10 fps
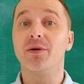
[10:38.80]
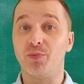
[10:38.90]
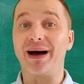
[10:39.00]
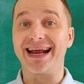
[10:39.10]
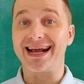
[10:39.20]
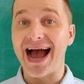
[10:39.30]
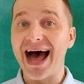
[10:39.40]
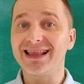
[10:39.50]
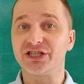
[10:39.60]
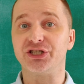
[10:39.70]
But a
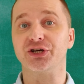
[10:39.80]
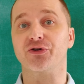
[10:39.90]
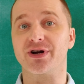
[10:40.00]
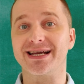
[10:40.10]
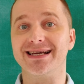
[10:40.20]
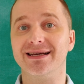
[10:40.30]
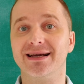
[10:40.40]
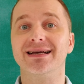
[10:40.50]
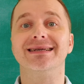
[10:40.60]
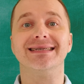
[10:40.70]
college degree
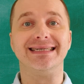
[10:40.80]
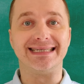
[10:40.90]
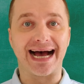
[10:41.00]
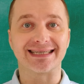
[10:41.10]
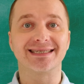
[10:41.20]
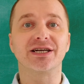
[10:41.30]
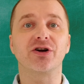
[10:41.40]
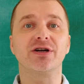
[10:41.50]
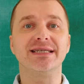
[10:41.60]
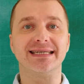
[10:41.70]
doesn't
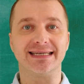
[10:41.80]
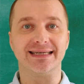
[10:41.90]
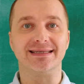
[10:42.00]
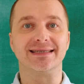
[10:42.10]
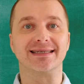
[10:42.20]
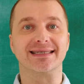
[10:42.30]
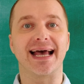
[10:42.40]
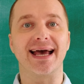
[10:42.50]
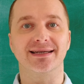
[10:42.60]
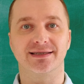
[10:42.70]
guarantee
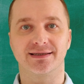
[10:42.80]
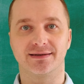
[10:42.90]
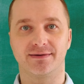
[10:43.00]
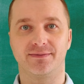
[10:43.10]
success.